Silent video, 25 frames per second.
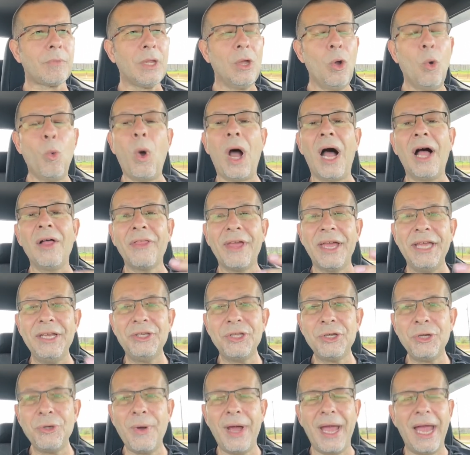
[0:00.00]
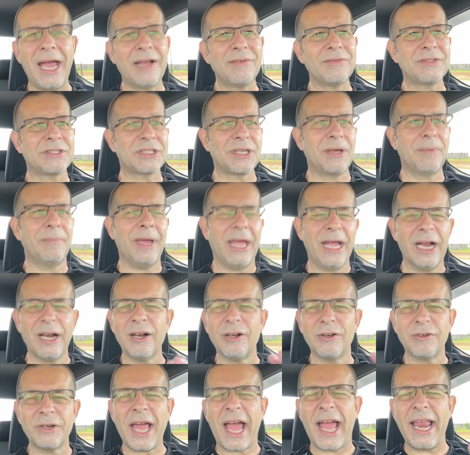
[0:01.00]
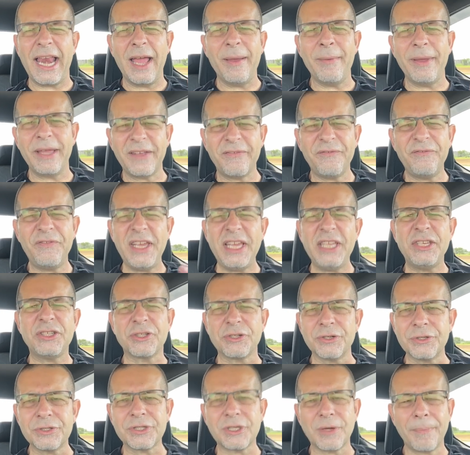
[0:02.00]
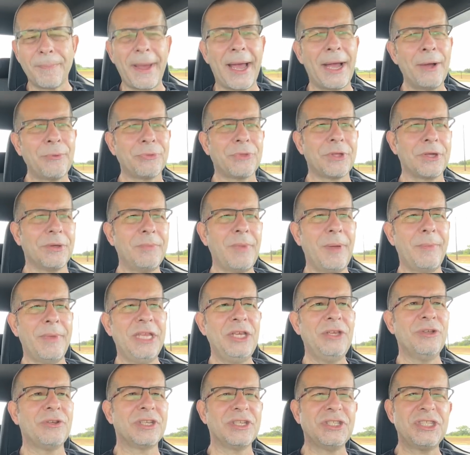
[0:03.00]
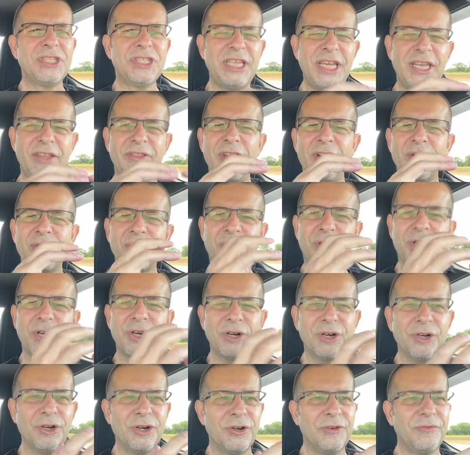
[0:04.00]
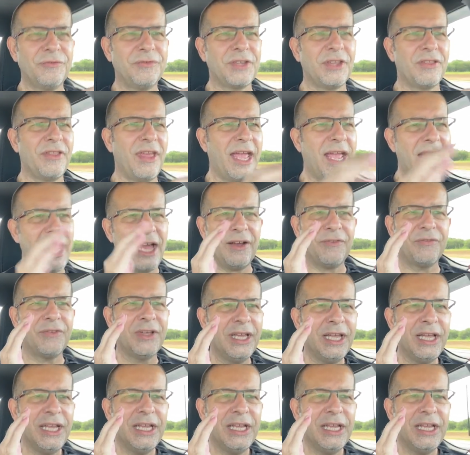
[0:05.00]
While they do have some aerodynamic features about them, I mean, you can see they're curved and they have